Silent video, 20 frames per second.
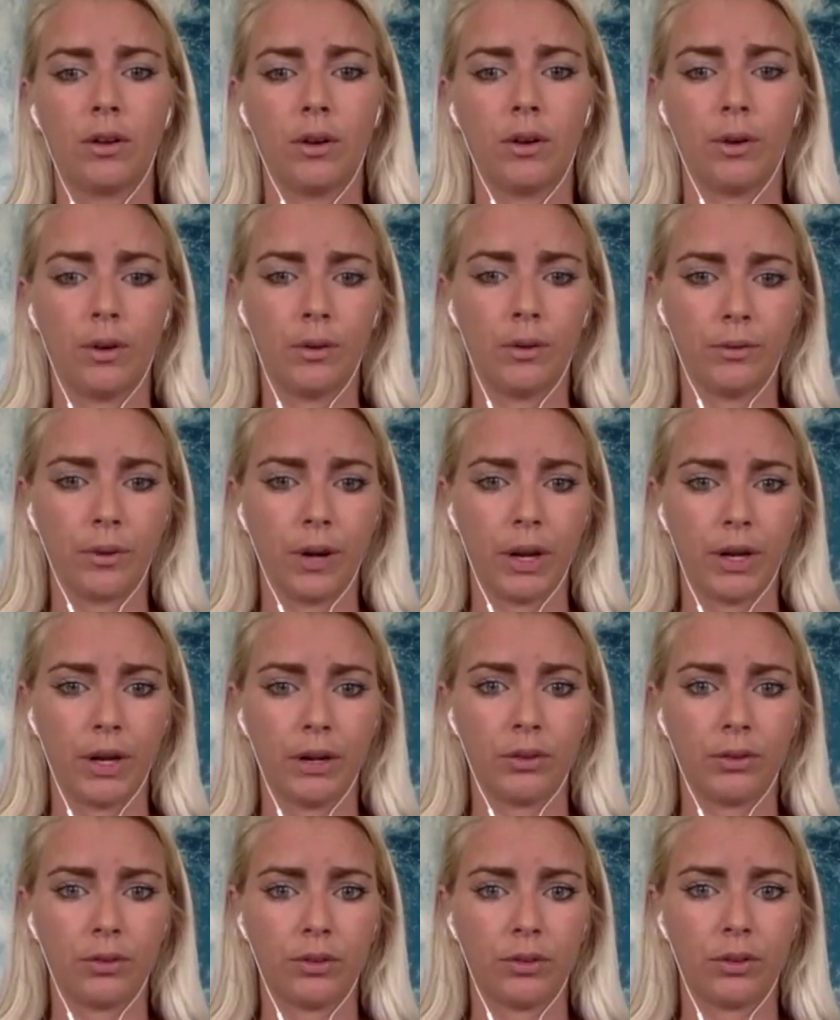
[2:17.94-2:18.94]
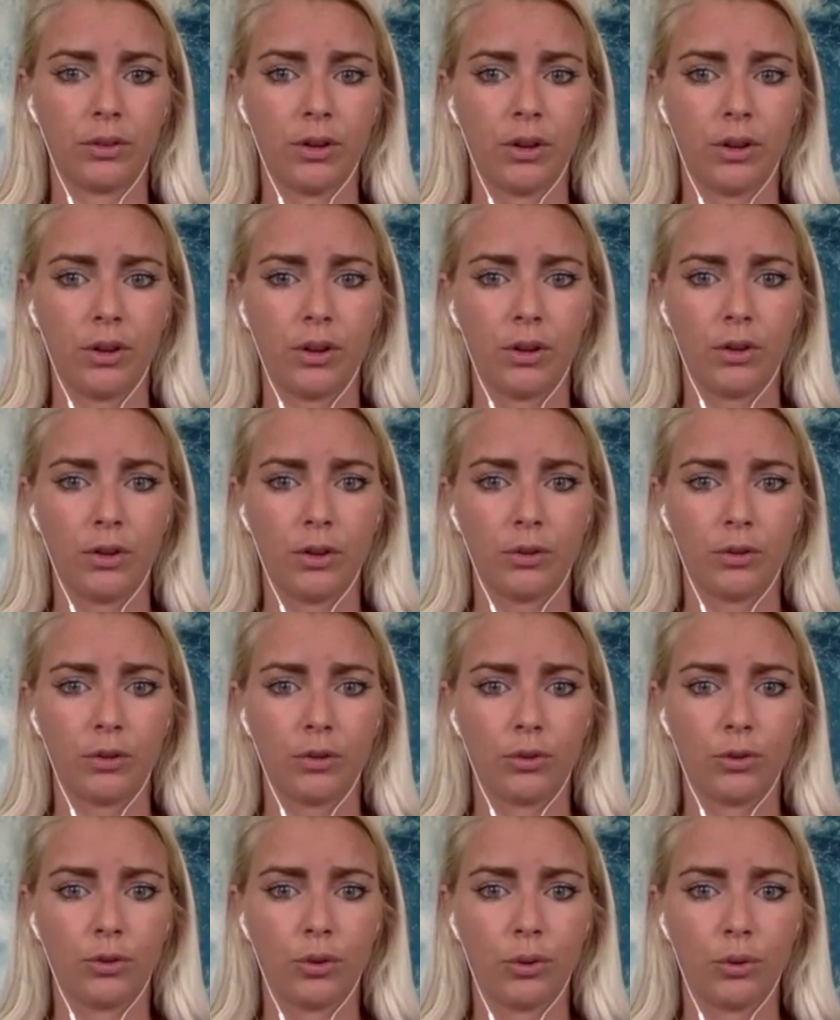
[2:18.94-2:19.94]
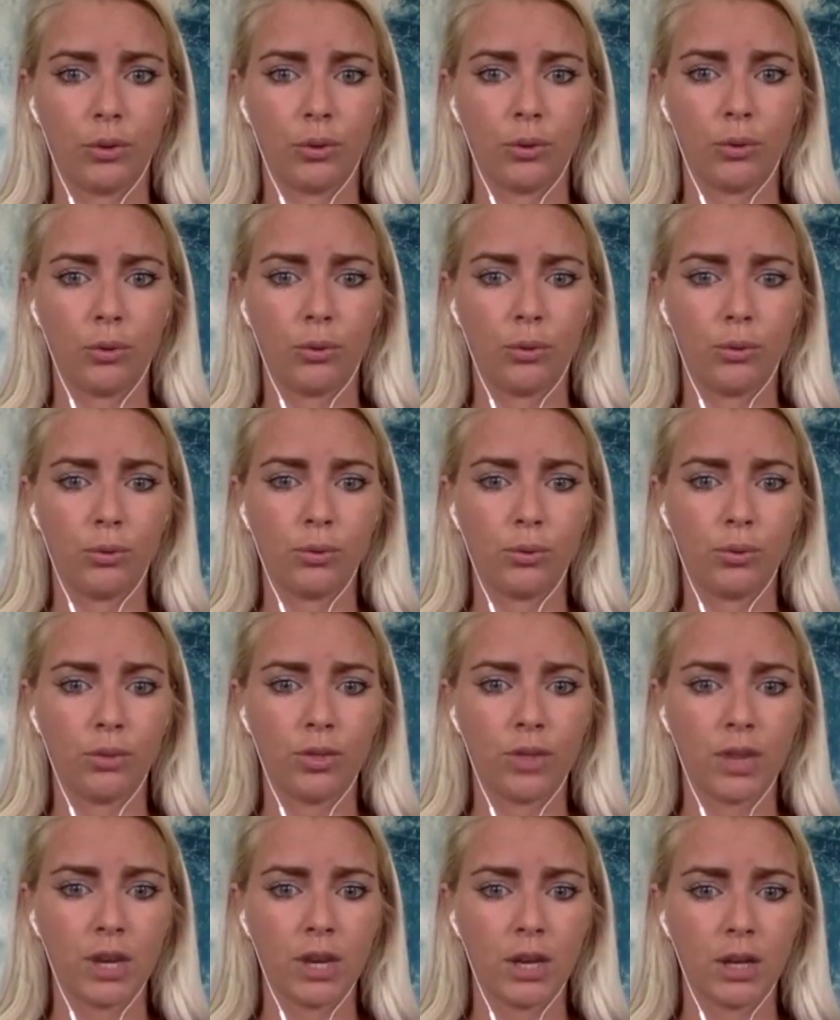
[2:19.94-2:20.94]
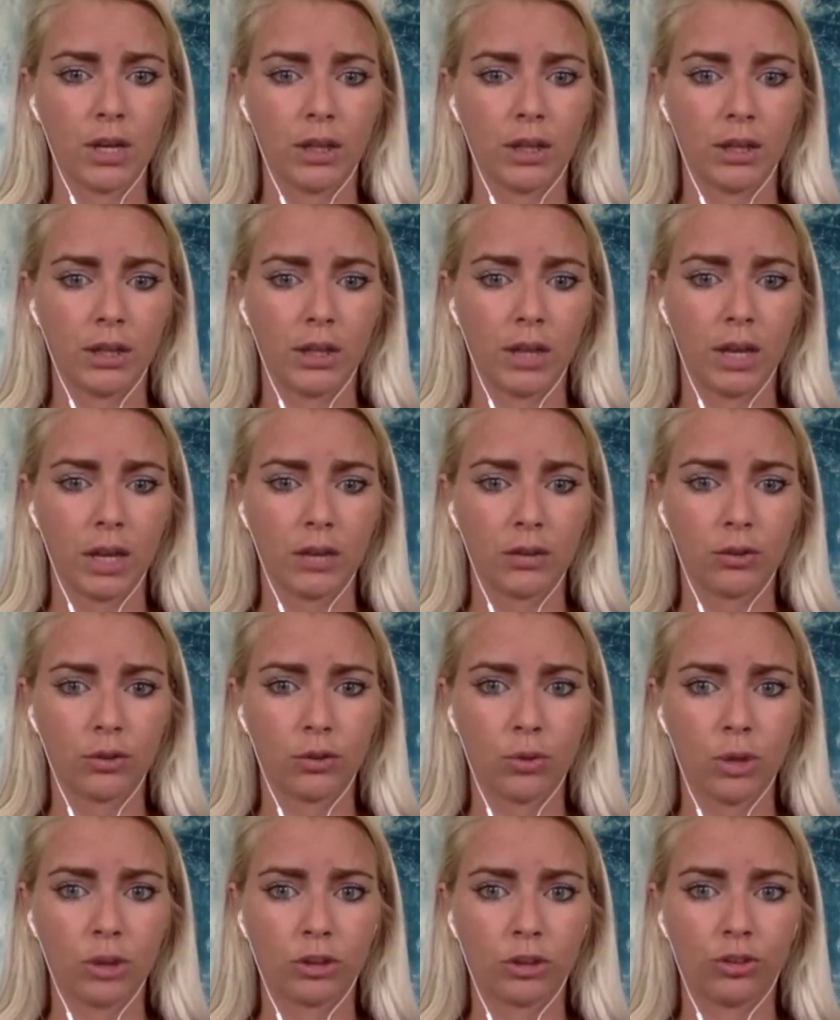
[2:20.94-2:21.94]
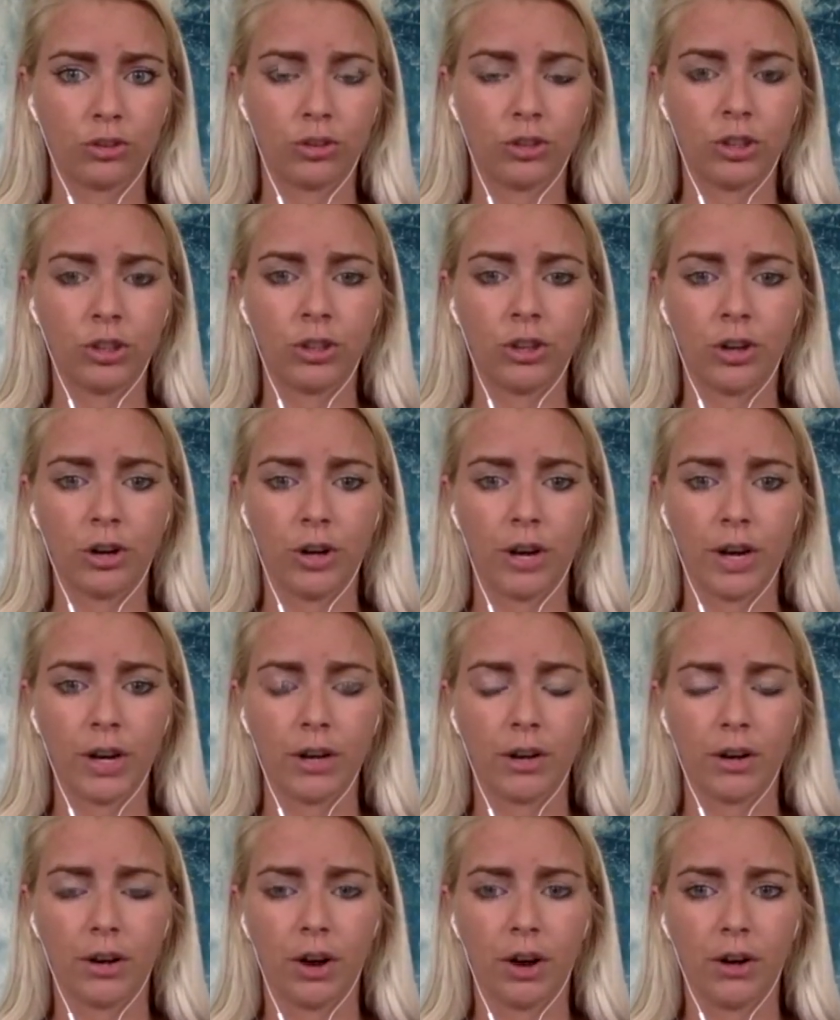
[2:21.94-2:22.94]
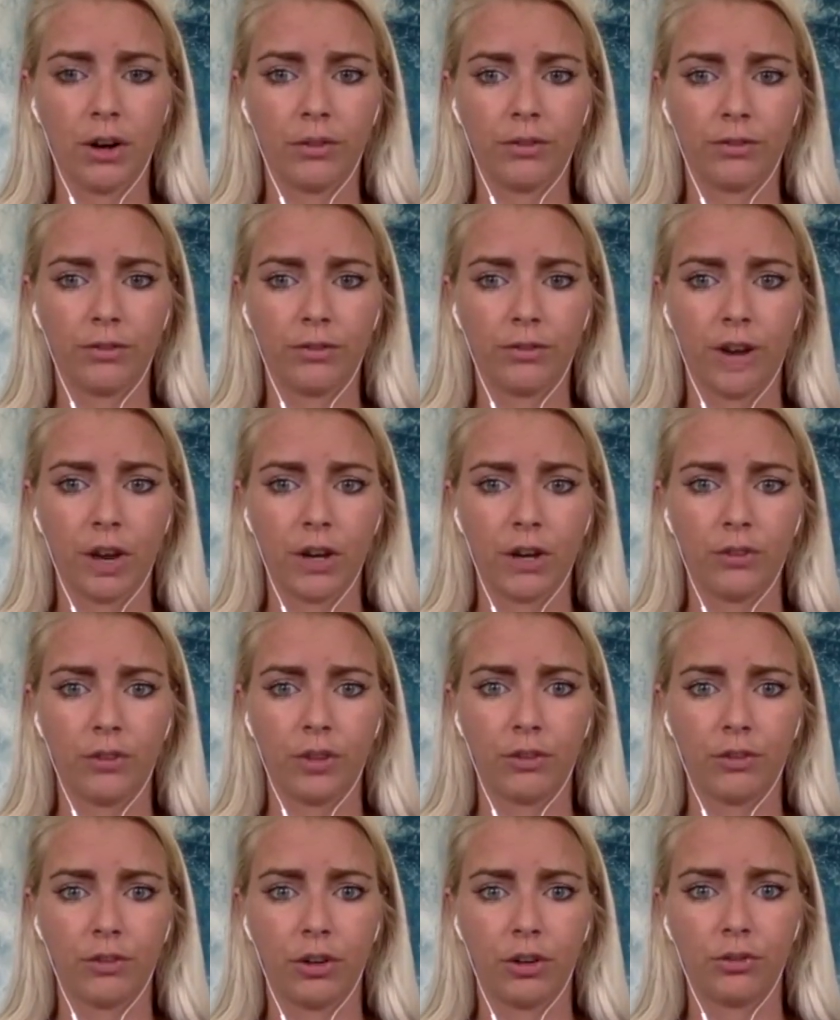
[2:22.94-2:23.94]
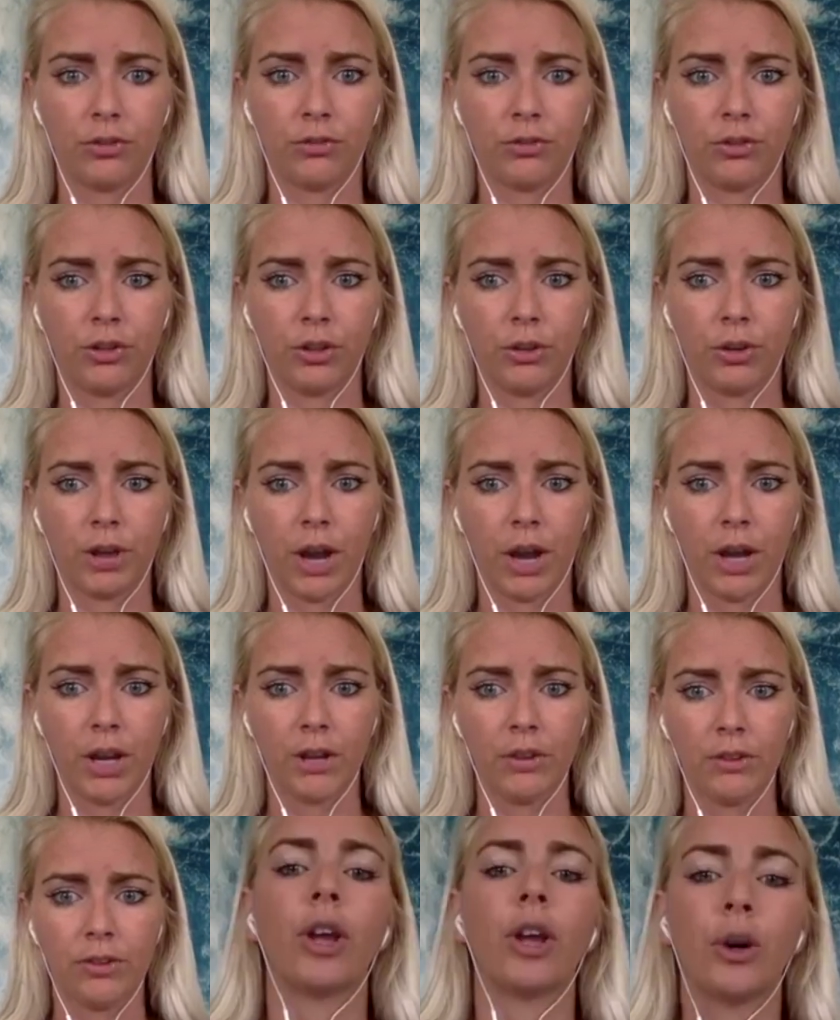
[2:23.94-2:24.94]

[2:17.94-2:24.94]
All right. So then next question. All right, our final definition for you guys.